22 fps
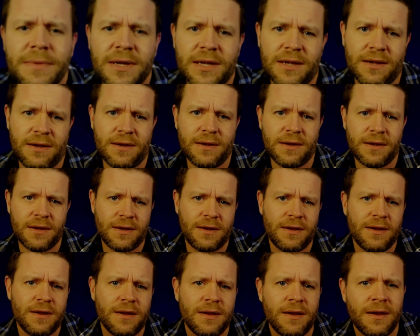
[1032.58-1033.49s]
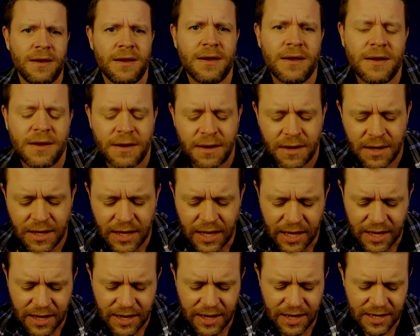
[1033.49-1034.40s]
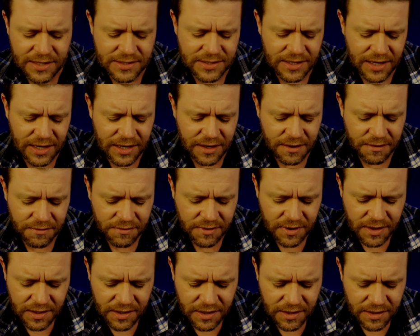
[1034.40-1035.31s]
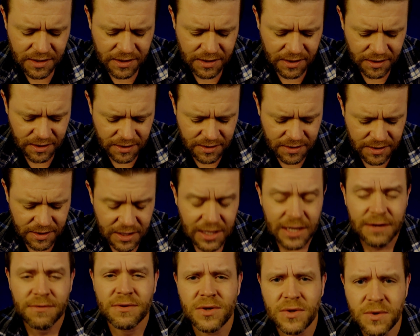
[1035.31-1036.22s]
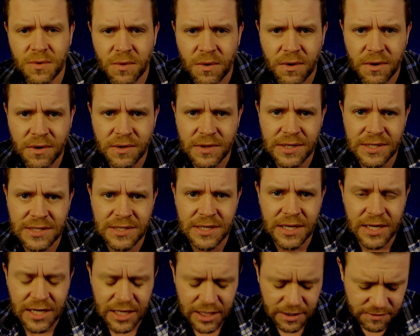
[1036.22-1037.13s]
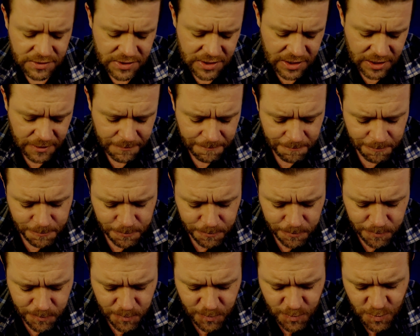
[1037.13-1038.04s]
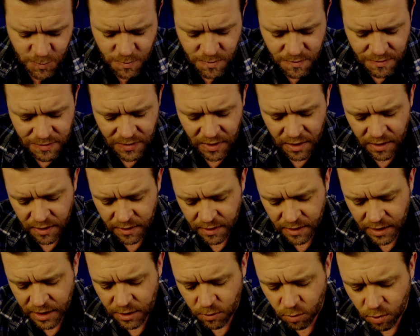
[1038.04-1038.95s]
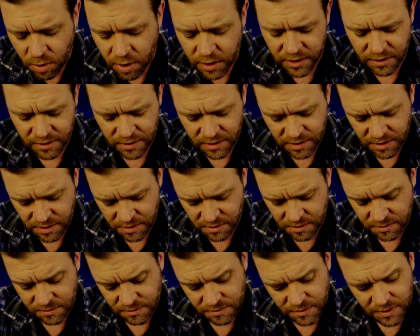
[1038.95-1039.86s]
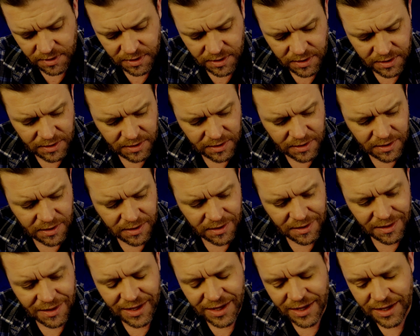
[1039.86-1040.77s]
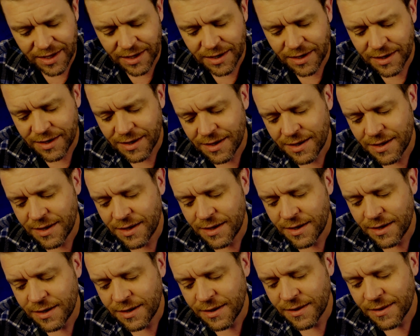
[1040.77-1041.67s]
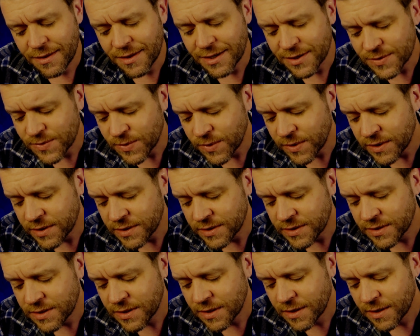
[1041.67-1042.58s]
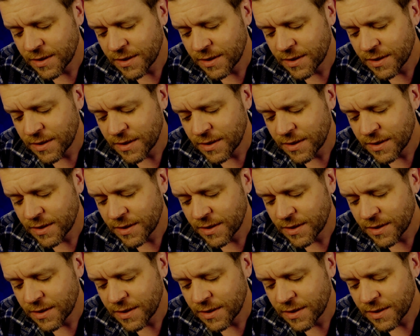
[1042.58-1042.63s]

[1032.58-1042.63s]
me as I've given you all these gifts, I want you to know that this was